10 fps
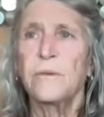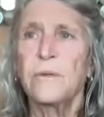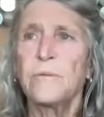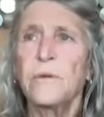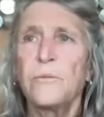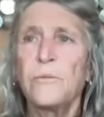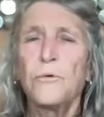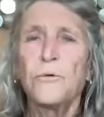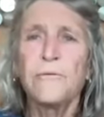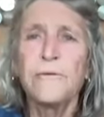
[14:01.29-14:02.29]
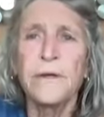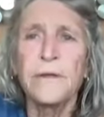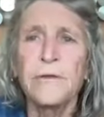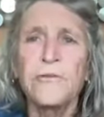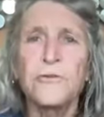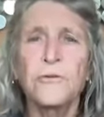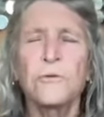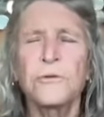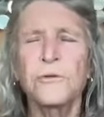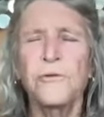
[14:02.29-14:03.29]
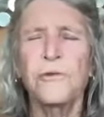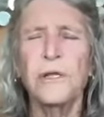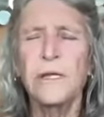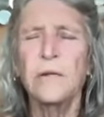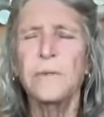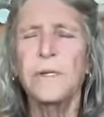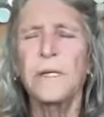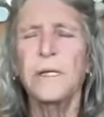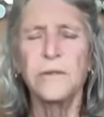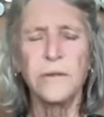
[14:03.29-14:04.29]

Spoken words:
maybe moving the shoulders a little bit